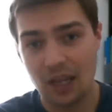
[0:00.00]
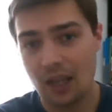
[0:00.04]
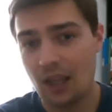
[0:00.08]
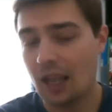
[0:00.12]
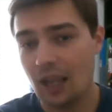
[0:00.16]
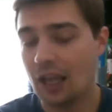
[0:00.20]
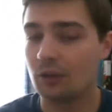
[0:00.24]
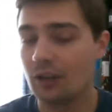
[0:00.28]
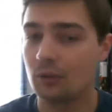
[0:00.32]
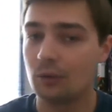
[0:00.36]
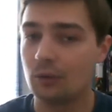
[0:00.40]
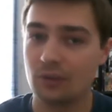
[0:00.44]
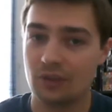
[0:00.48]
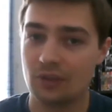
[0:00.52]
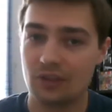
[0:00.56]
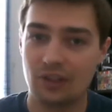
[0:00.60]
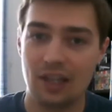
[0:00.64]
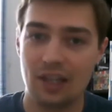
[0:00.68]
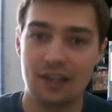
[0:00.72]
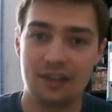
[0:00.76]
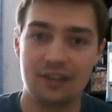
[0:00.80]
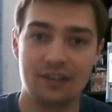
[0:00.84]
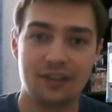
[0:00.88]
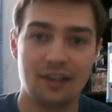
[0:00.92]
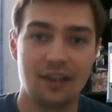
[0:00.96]
And of course
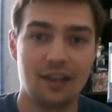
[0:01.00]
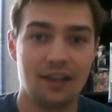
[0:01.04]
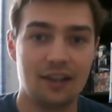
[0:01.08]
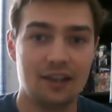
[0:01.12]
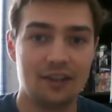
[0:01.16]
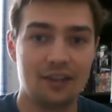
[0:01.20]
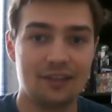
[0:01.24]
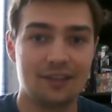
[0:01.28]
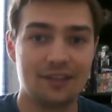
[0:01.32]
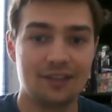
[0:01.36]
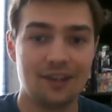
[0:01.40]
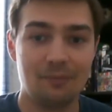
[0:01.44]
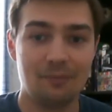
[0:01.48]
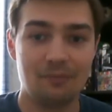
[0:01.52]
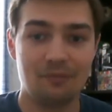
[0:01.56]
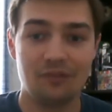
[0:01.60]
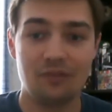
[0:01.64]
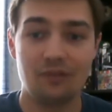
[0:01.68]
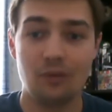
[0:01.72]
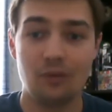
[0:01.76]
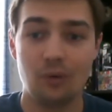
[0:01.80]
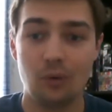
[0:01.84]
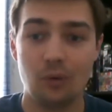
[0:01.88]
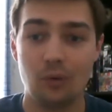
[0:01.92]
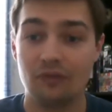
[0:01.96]
there's some
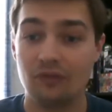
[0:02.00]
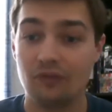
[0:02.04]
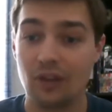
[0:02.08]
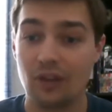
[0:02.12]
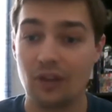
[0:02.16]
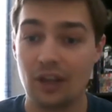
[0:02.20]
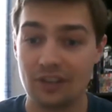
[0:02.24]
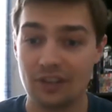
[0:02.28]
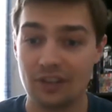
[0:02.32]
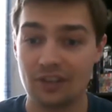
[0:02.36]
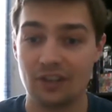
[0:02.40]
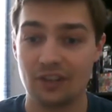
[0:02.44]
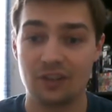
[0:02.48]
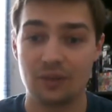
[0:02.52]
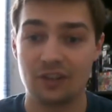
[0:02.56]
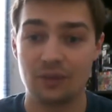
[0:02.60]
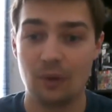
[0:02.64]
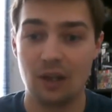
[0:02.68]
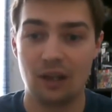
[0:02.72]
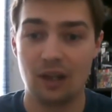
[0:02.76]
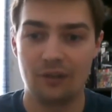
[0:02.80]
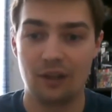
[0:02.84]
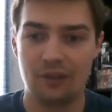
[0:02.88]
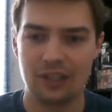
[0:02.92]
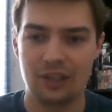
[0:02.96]
for fighters as well.
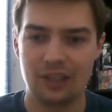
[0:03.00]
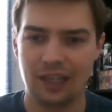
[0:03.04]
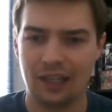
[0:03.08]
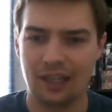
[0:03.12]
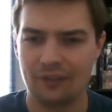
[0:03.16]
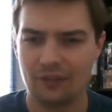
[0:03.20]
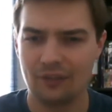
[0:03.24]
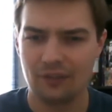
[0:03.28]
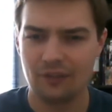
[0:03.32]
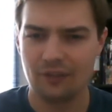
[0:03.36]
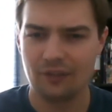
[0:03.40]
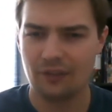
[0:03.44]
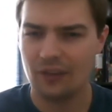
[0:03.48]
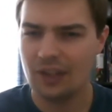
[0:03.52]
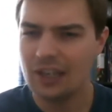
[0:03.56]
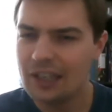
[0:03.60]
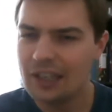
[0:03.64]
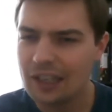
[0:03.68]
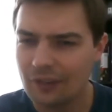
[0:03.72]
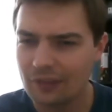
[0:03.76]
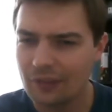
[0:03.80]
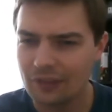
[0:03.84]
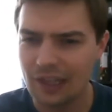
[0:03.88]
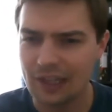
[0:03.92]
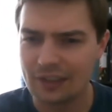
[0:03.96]
I think
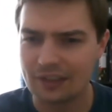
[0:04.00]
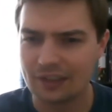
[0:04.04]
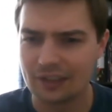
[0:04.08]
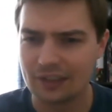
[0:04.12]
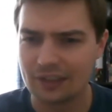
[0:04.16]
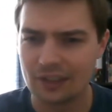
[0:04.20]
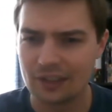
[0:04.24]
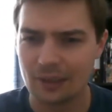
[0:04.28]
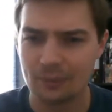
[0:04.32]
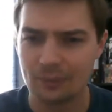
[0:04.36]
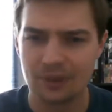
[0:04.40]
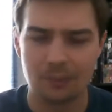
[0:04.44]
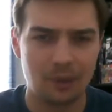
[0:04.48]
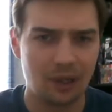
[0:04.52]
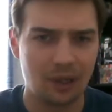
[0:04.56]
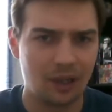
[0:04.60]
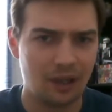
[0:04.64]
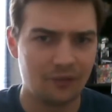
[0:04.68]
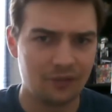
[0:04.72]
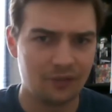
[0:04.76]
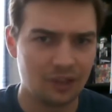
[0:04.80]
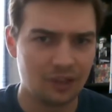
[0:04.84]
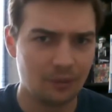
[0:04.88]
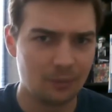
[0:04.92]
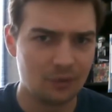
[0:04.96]
athletics comes up, I'll have
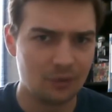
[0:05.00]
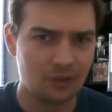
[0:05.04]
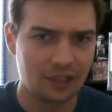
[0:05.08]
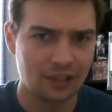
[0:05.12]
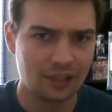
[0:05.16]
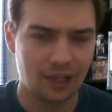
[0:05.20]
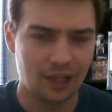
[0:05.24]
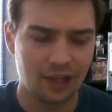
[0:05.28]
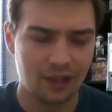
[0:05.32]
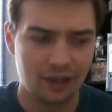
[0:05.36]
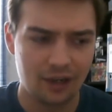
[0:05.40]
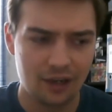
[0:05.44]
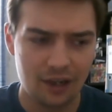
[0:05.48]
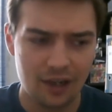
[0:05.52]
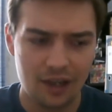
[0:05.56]
to double check that.